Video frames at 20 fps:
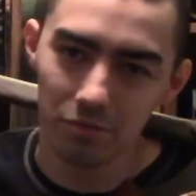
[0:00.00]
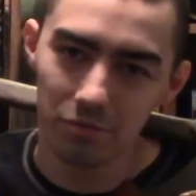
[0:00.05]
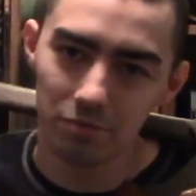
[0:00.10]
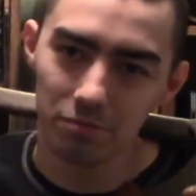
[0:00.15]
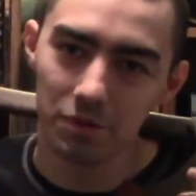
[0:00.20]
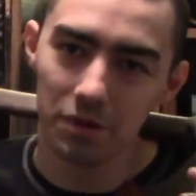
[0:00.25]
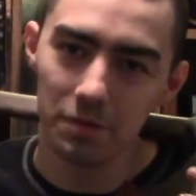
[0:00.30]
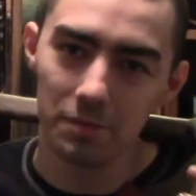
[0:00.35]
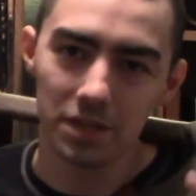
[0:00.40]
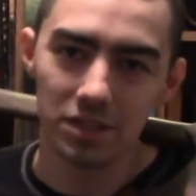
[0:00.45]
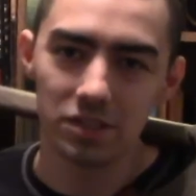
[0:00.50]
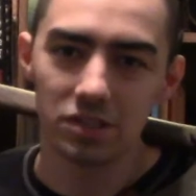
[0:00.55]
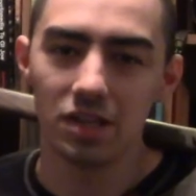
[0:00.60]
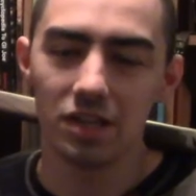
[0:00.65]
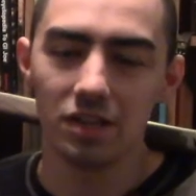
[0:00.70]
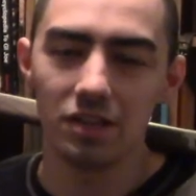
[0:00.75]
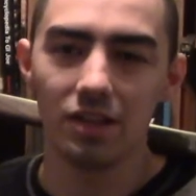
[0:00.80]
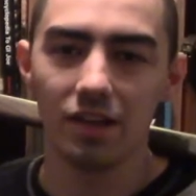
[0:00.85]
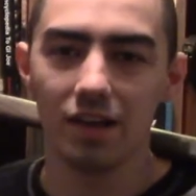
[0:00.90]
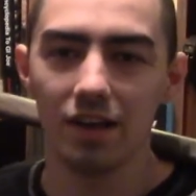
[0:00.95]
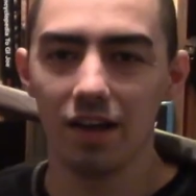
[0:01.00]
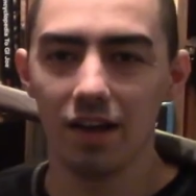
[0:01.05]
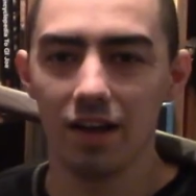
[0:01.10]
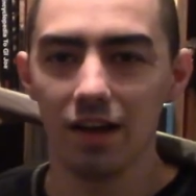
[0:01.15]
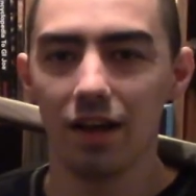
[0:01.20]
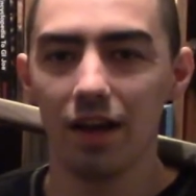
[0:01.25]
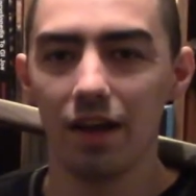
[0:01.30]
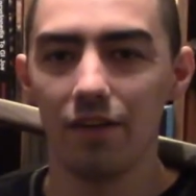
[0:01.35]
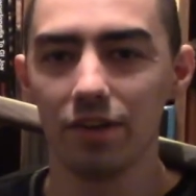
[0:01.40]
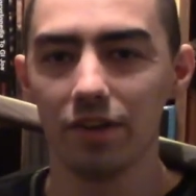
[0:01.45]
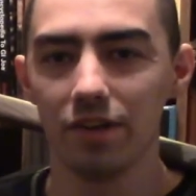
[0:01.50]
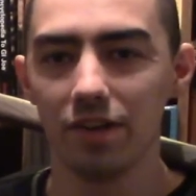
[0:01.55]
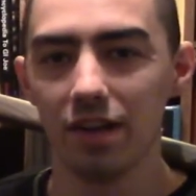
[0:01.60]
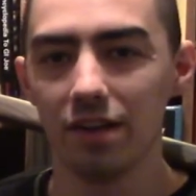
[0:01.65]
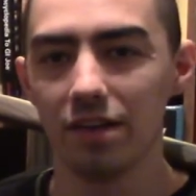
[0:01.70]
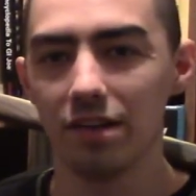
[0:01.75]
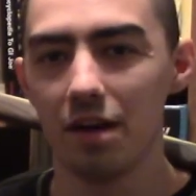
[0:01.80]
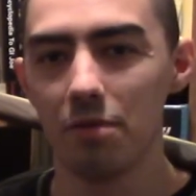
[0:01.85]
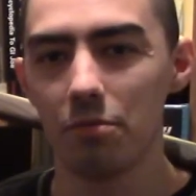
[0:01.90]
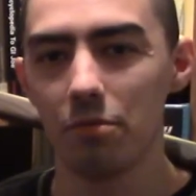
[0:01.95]
Pretty much it's a everyday
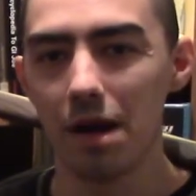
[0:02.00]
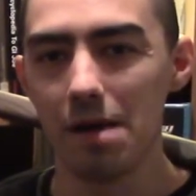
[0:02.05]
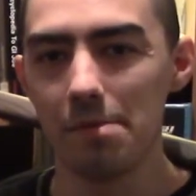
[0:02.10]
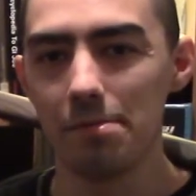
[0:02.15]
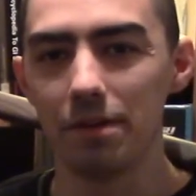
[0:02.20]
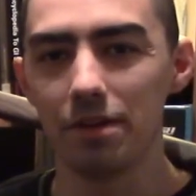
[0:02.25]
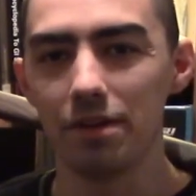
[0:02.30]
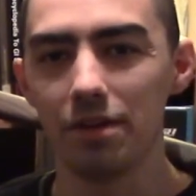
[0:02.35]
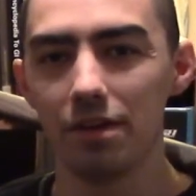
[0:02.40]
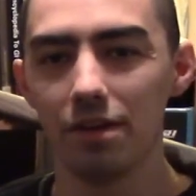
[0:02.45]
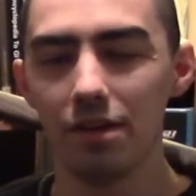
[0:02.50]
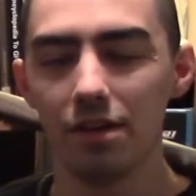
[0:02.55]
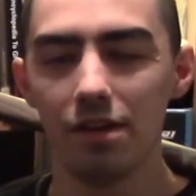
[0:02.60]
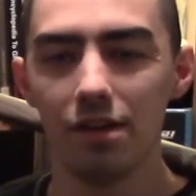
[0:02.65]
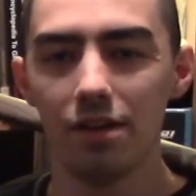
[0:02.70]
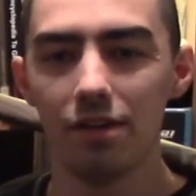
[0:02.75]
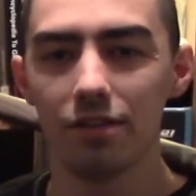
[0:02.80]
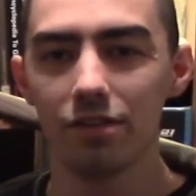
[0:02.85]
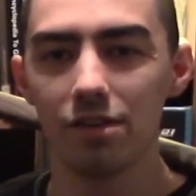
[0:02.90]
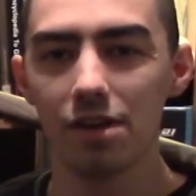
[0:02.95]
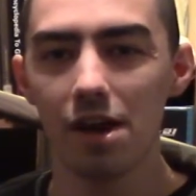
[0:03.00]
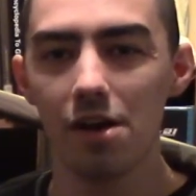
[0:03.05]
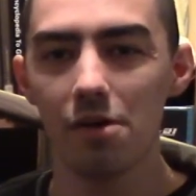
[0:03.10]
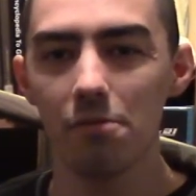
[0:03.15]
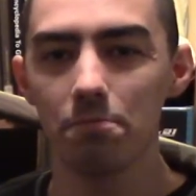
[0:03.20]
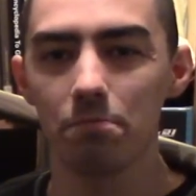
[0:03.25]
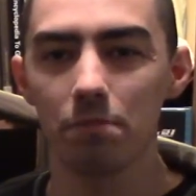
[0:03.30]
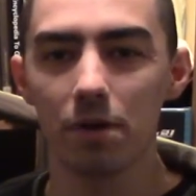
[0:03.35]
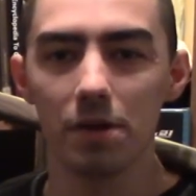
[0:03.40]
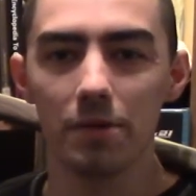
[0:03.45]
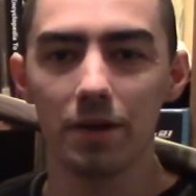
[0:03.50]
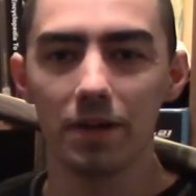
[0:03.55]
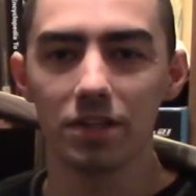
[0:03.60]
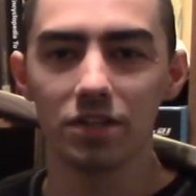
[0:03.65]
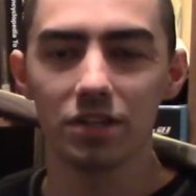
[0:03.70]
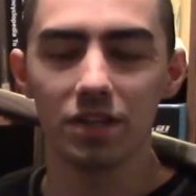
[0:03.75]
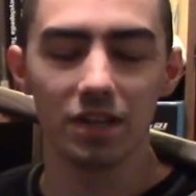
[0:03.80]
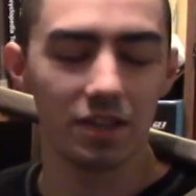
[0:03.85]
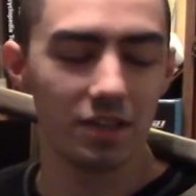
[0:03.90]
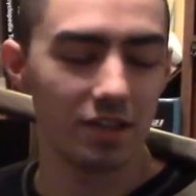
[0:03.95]
type weapon. So, pretty much
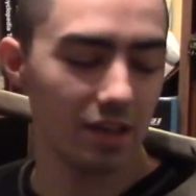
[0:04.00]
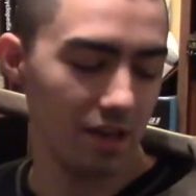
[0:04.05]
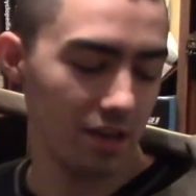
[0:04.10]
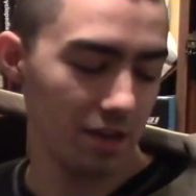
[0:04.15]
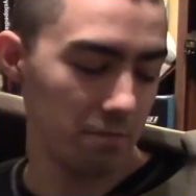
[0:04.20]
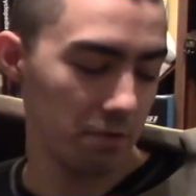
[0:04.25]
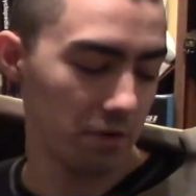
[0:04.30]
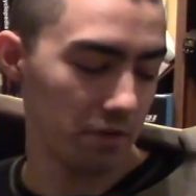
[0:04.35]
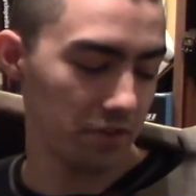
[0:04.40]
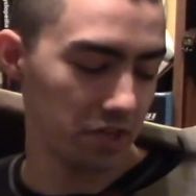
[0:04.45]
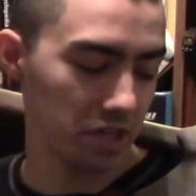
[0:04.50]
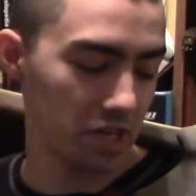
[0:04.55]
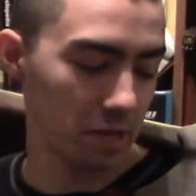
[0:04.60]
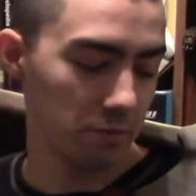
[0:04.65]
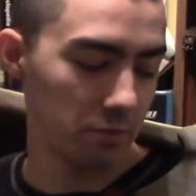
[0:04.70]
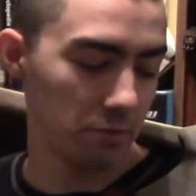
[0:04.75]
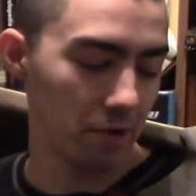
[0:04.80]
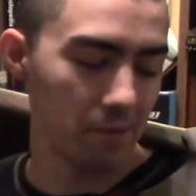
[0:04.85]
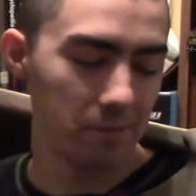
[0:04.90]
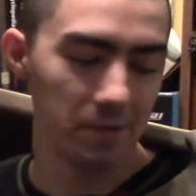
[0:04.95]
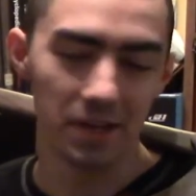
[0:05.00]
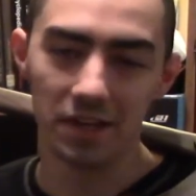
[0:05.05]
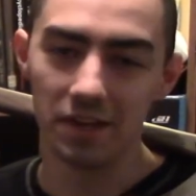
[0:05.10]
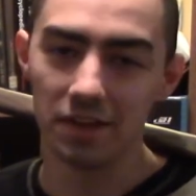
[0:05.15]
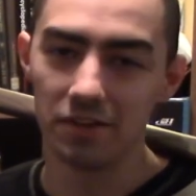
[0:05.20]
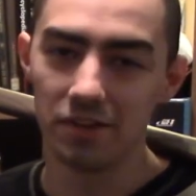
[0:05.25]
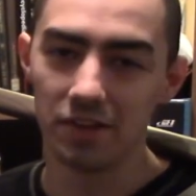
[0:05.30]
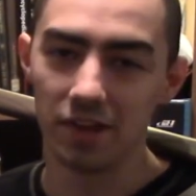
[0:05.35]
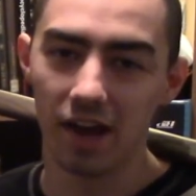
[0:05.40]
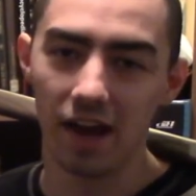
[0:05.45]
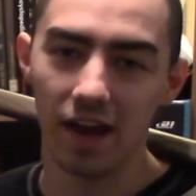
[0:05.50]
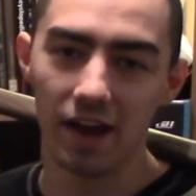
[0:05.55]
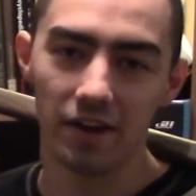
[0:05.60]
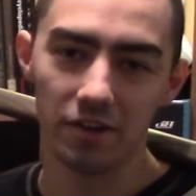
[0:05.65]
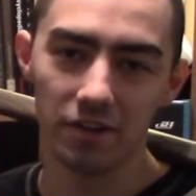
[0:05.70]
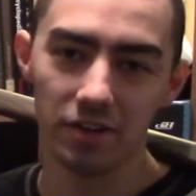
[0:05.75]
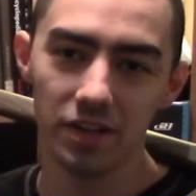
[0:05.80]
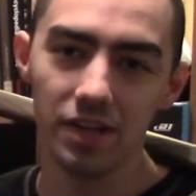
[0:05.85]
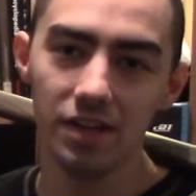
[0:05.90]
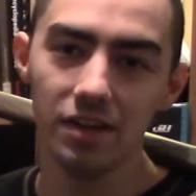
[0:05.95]
it's a perfect type of weapon
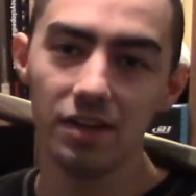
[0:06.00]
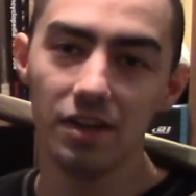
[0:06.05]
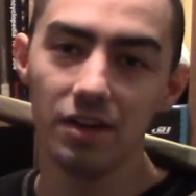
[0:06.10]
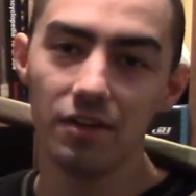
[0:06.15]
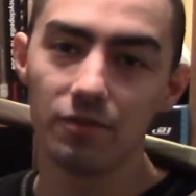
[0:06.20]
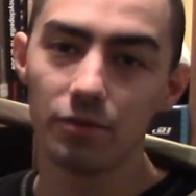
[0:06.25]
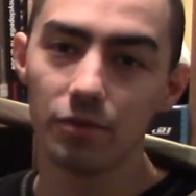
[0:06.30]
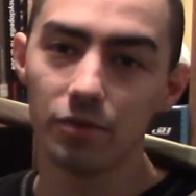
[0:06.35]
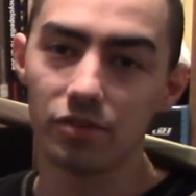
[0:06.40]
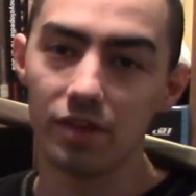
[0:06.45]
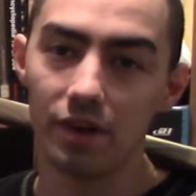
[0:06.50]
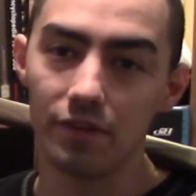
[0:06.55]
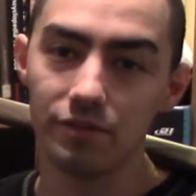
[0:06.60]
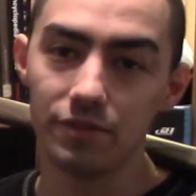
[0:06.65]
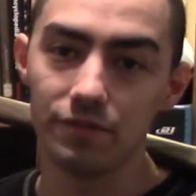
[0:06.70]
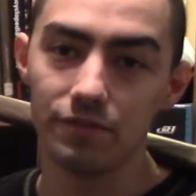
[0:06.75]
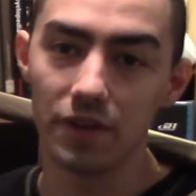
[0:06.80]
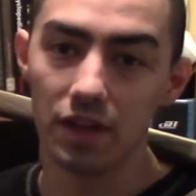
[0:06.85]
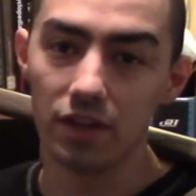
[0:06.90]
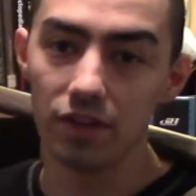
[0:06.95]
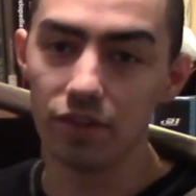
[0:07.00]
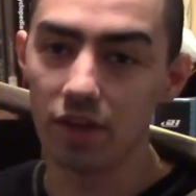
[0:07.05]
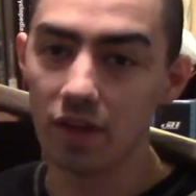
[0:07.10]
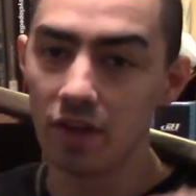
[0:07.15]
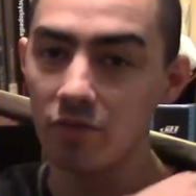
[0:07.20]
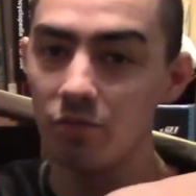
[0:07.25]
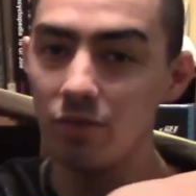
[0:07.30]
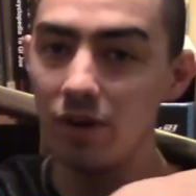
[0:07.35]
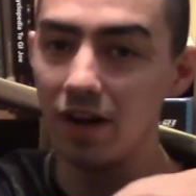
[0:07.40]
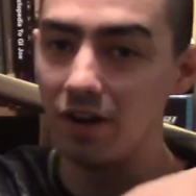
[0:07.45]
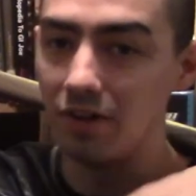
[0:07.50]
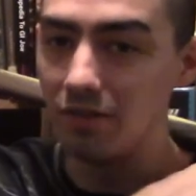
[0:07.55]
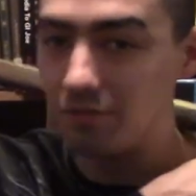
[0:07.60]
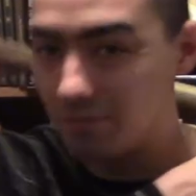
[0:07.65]
entirely for self-defense as well.